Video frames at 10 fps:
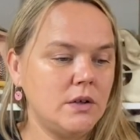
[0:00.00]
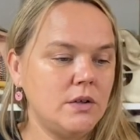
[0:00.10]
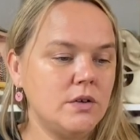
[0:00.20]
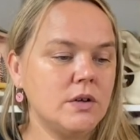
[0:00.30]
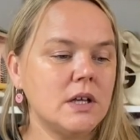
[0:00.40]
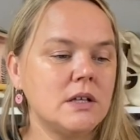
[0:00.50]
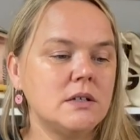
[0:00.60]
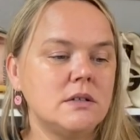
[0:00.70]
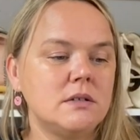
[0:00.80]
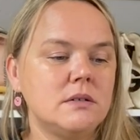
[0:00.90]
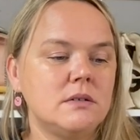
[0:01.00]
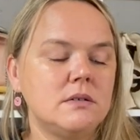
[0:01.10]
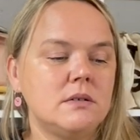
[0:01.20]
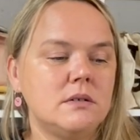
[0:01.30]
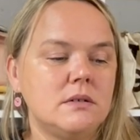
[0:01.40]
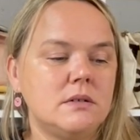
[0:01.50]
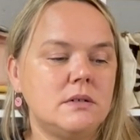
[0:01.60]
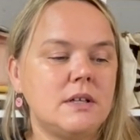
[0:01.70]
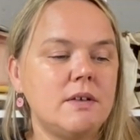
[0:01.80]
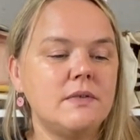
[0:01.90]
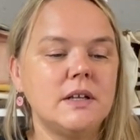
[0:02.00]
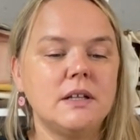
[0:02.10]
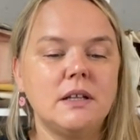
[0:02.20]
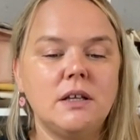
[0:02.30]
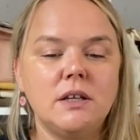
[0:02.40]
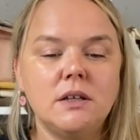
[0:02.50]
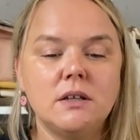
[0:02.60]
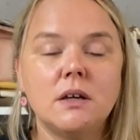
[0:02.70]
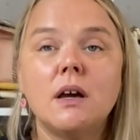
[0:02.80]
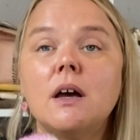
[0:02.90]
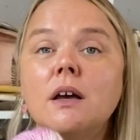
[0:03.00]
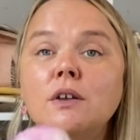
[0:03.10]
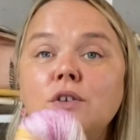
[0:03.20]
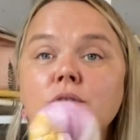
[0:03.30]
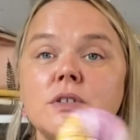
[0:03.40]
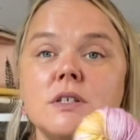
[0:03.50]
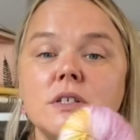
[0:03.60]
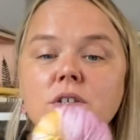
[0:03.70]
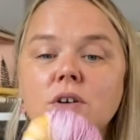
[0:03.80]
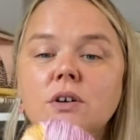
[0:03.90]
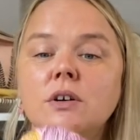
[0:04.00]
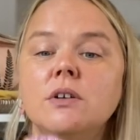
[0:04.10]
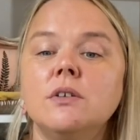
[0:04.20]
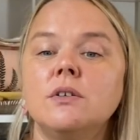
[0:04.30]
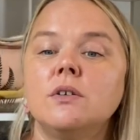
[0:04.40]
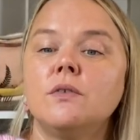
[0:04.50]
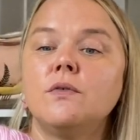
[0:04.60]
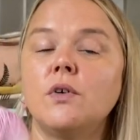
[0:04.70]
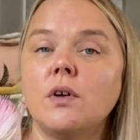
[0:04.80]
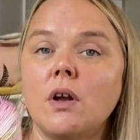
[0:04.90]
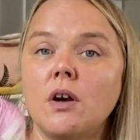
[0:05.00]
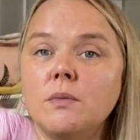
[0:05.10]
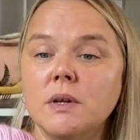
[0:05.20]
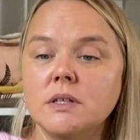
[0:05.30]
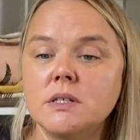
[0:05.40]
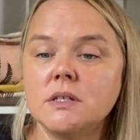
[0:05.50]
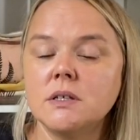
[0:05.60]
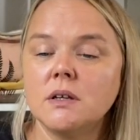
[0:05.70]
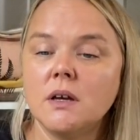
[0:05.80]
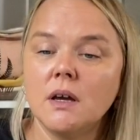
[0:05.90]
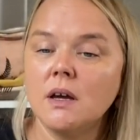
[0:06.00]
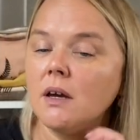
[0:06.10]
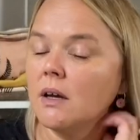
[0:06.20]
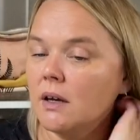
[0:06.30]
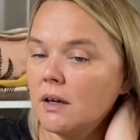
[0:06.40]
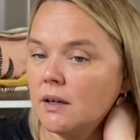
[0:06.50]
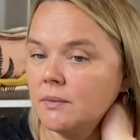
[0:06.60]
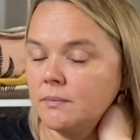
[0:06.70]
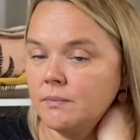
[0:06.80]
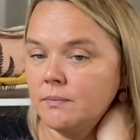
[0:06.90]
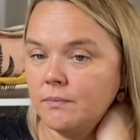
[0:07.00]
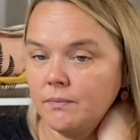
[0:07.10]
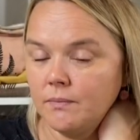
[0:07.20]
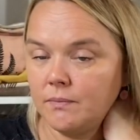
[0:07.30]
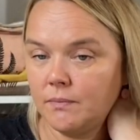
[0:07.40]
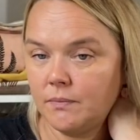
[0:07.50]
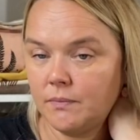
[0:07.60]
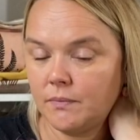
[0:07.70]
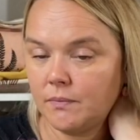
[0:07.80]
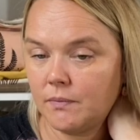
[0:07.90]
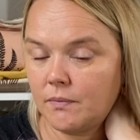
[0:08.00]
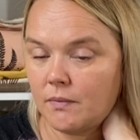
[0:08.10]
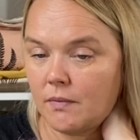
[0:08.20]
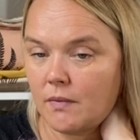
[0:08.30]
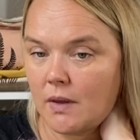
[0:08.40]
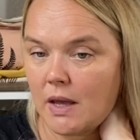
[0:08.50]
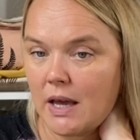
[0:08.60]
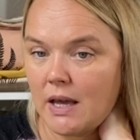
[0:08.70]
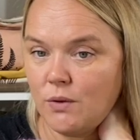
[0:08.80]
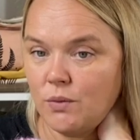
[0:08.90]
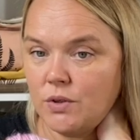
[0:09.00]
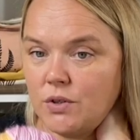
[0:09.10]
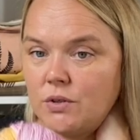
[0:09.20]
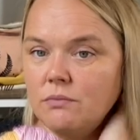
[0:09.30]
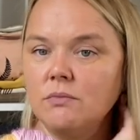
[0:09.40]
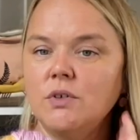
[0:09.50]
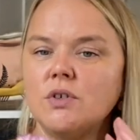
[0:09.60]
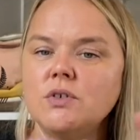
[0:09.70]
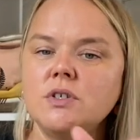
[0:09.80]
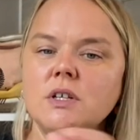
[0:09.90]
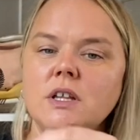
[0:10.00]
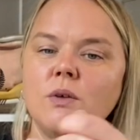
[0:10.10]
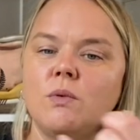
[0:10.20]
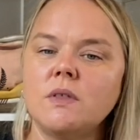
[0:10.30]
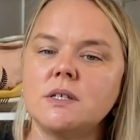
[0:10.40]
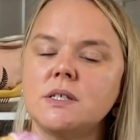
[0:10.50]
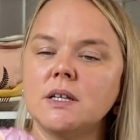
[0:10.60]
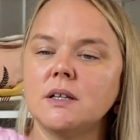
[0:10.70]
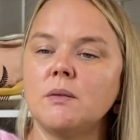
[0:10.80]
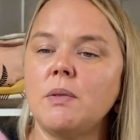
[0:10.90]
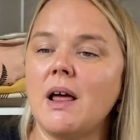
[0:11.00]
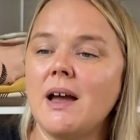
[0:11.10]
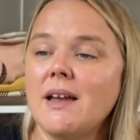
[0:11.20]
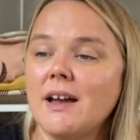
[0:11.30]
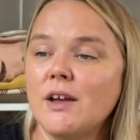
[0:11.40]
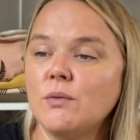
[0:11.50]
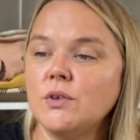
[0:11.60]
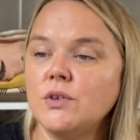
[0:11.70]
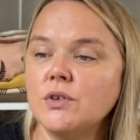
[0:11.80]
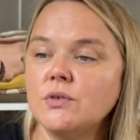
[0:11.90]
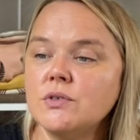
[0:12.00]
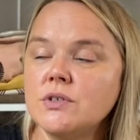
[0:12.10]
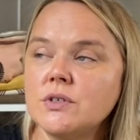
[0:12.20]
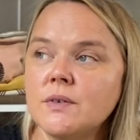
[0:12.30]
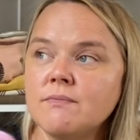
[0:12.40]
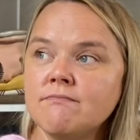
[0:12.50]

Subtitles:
you can definitely use this yarn for garments. I would usually, with a single ply, I would use